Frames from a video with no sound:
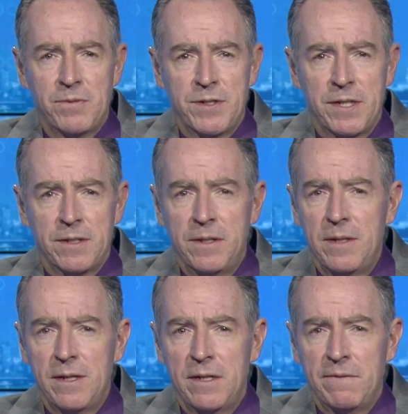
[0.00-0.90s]
which
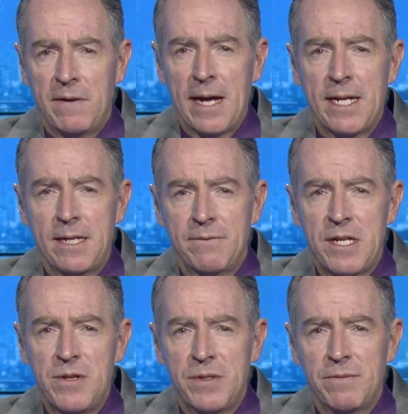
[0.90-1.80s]
included the defining of the
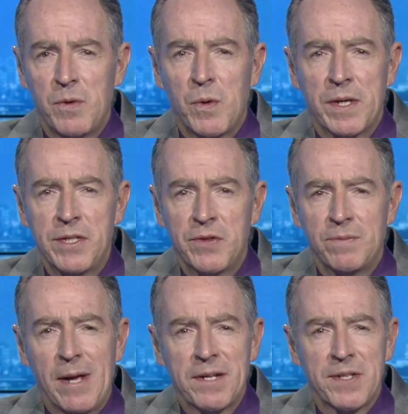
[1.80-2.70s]
use of organs
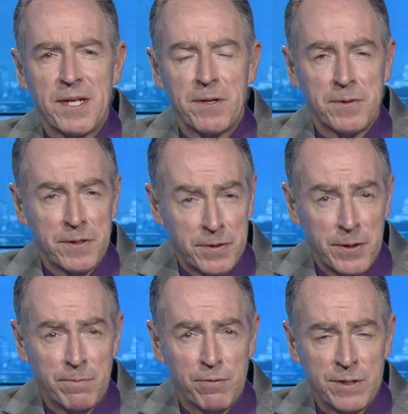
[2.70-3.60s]
from
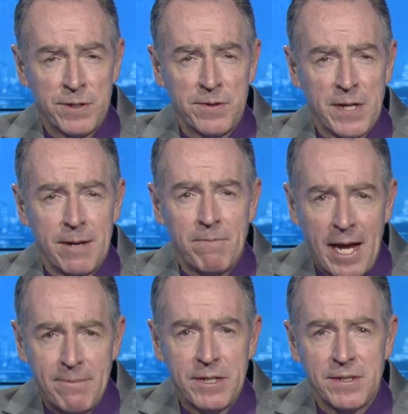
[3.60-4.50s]
executed prisoners and
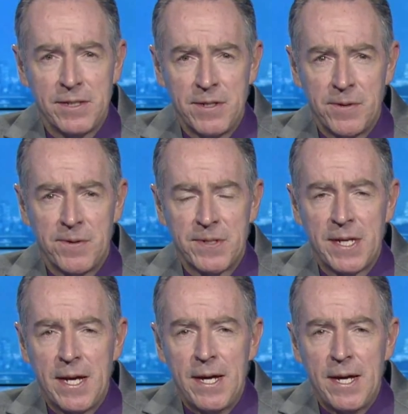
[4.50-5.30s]
payments to donors